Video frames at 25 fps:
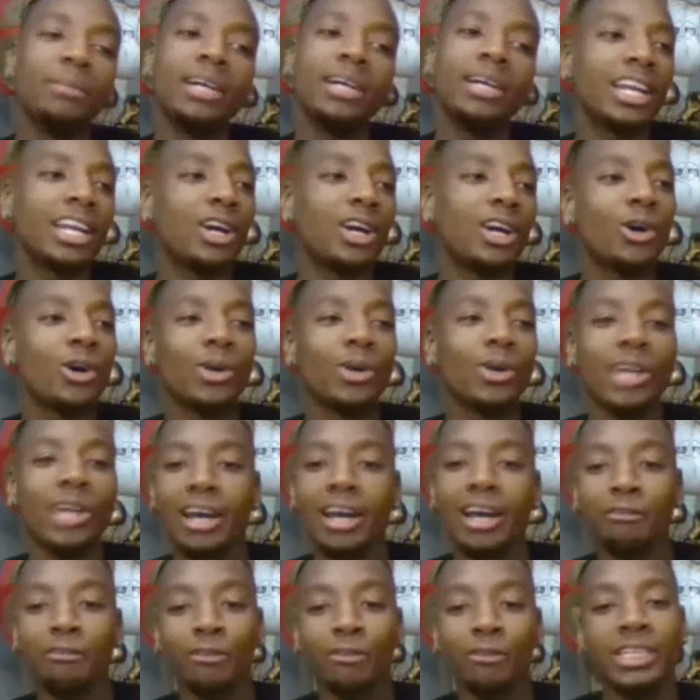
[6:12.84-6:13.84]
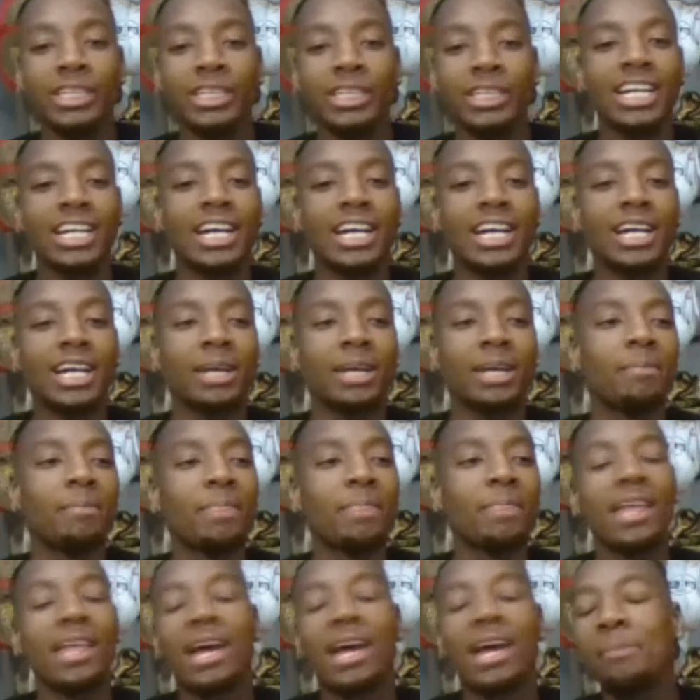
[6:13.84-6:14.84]
of money and a whole lot of free time.
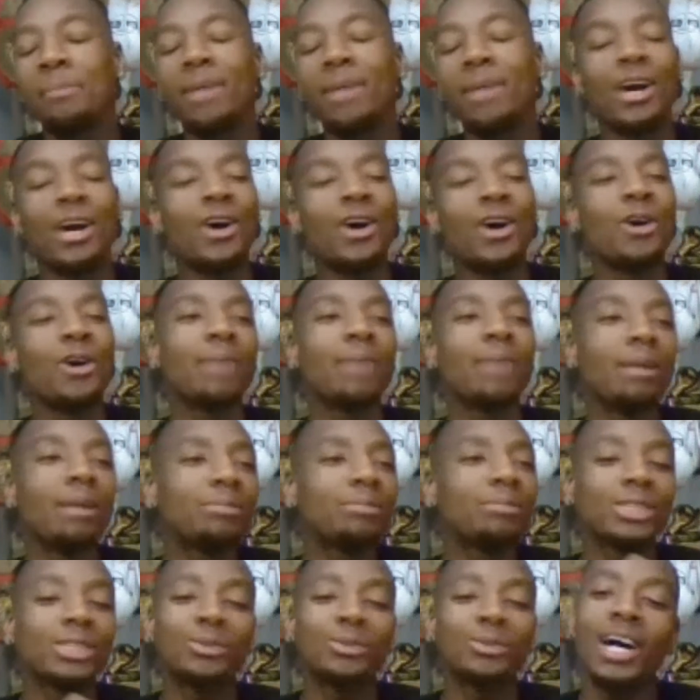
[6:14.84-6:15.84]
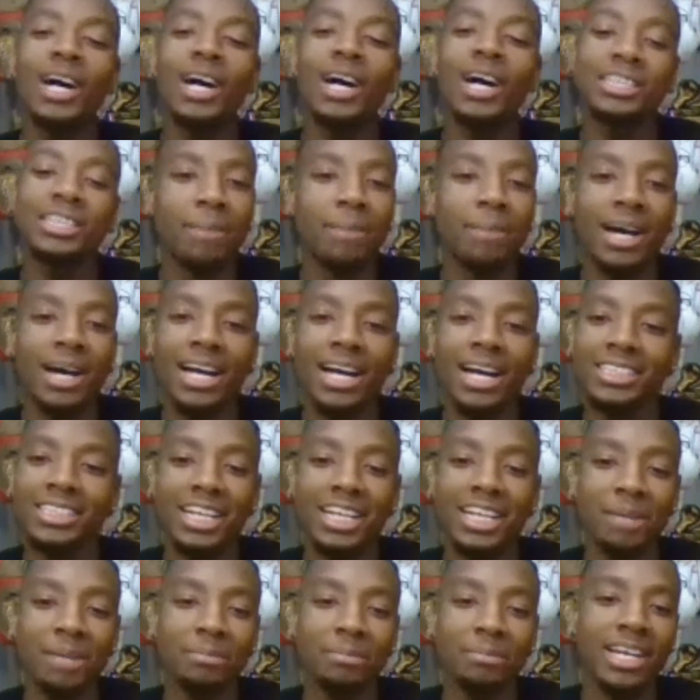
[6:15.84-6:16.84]
I'm at home and I'm just watching
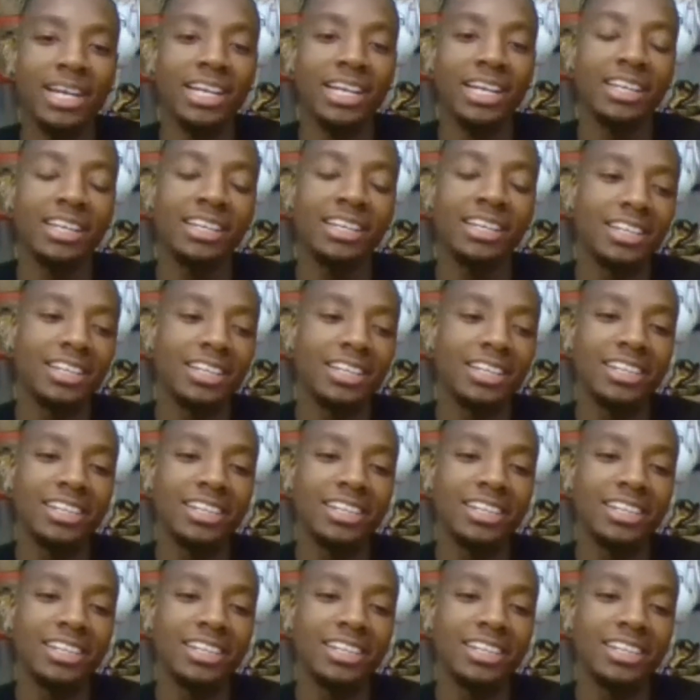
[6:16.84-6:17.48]
boxing, and I'm like,